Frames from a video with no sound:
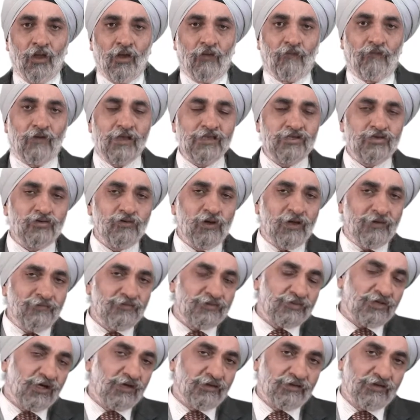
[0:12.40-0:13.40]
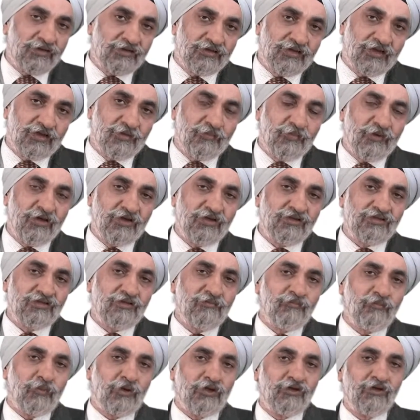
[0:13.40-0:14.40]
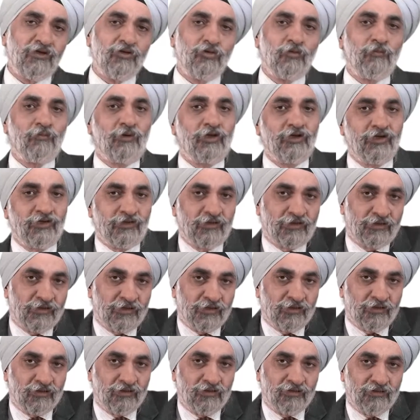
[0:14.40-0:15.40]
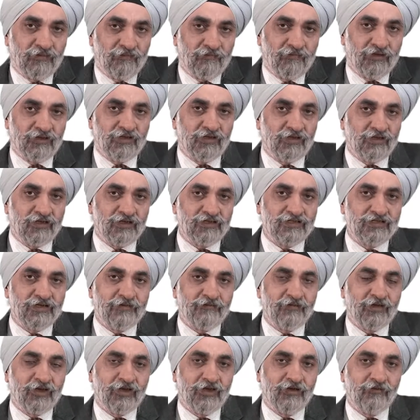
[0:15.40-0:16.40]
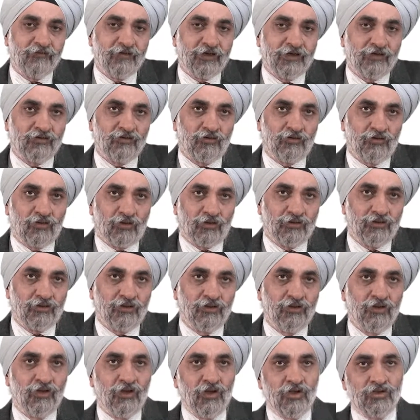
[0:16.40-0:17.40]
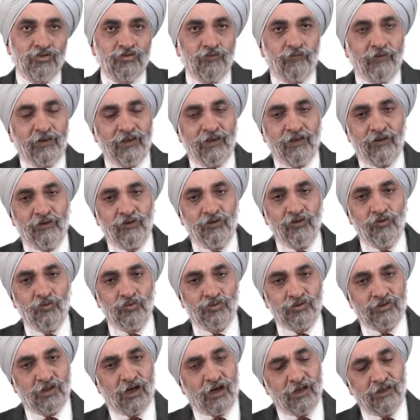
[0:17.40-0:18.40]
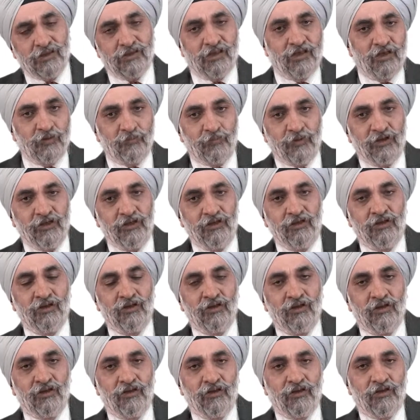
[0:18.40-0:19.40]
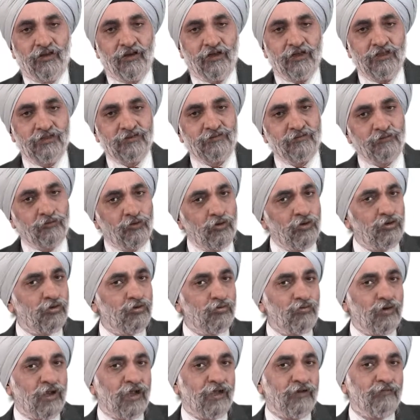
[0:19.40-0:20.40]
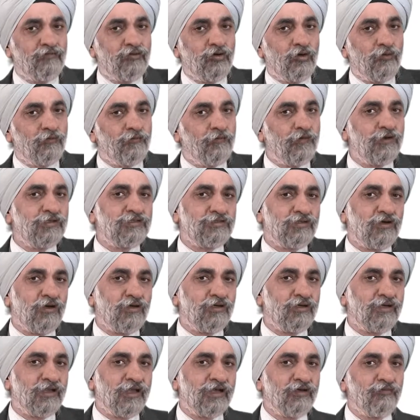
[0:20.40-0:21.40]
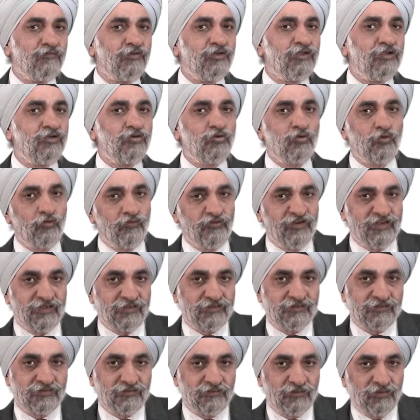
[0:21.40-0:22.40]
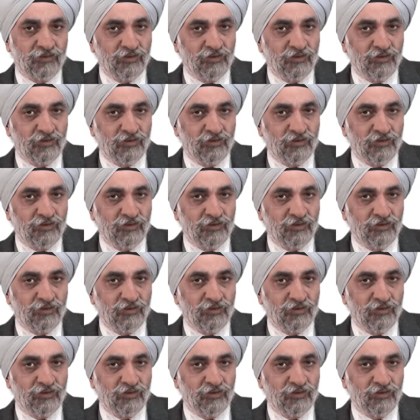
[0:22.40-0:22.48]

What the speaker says: Once you have started therapy, it is important to monitor it, whether it is having an effect or not. So, when you start therapy, it is good to have your first contact within 2 weeks,